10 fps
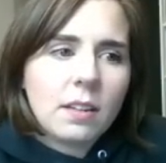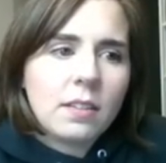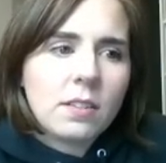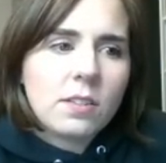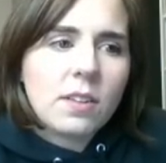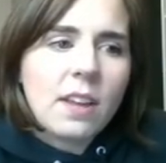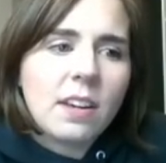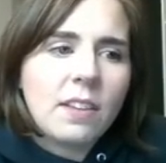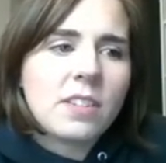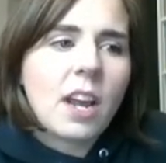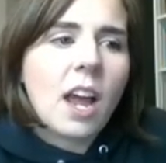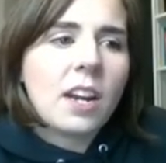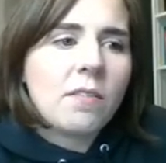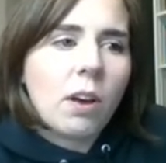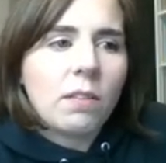So now that I've done kind
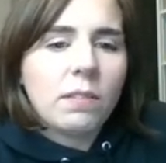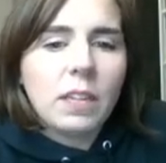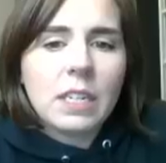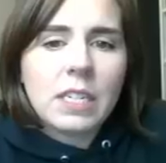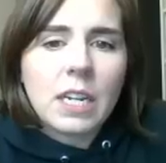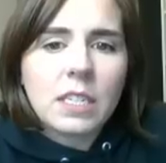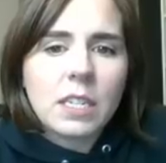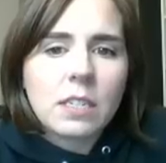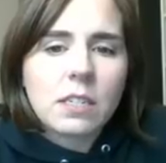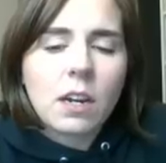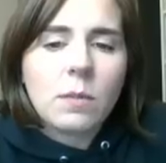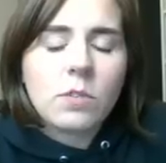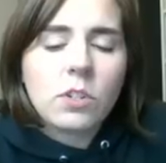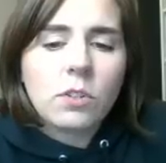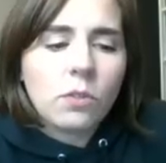of all of the indents, it's time
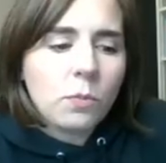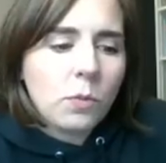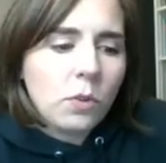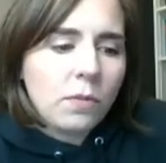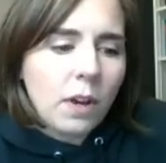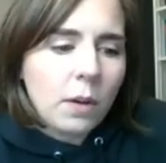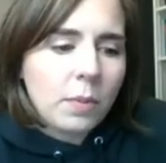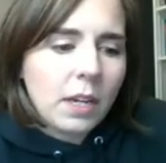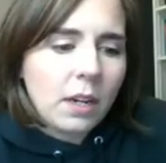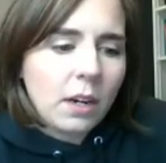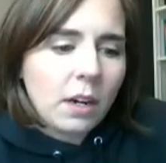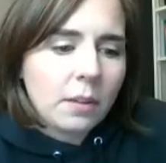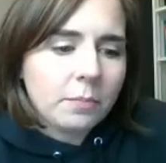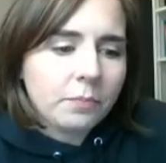to move up here